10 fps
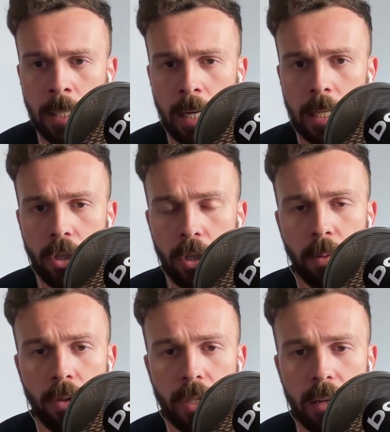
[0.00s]
at
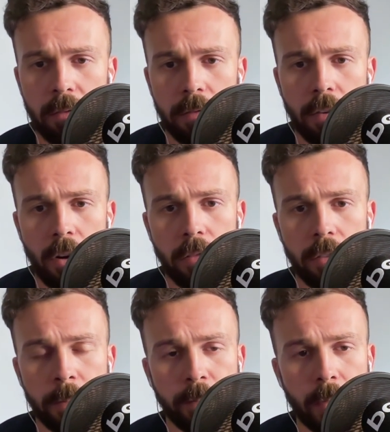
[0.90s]

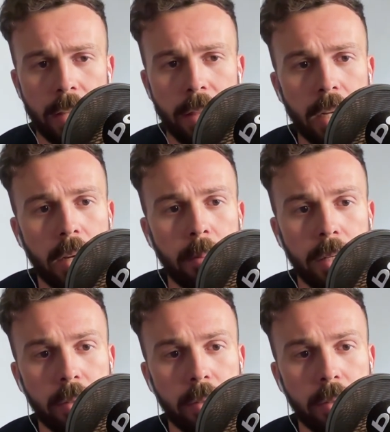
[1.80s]
2.75, and that come in